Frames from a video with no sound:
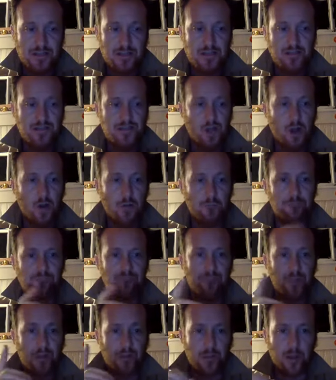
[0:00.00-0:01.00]
So,
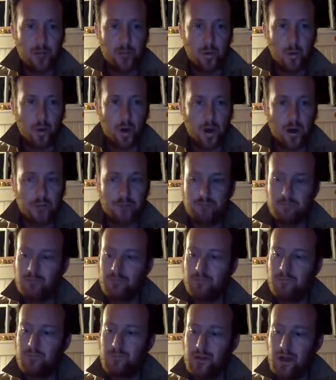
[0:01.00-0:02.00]
number one,
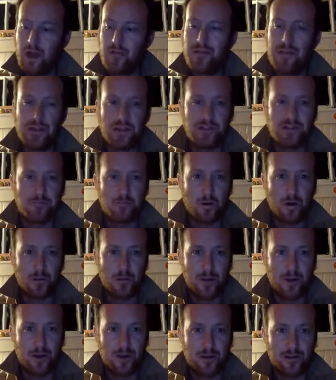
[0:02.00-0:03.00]
nothing is more
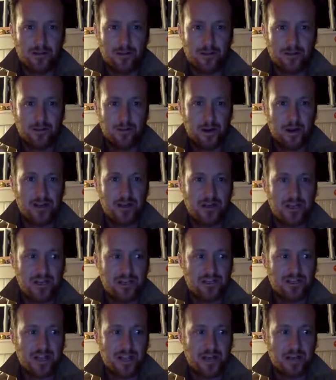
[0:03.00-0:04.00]
American than the right to
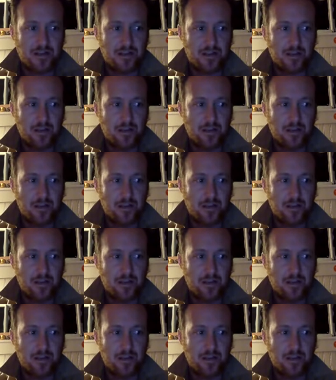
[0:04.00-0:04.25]
dissent.